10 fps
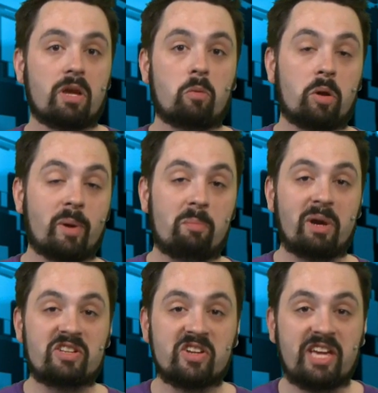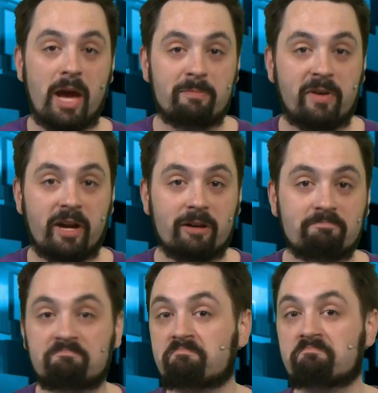What about Basic Campfire?
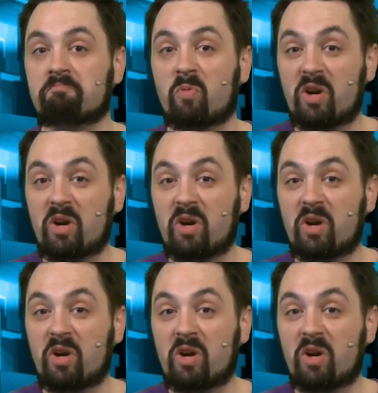What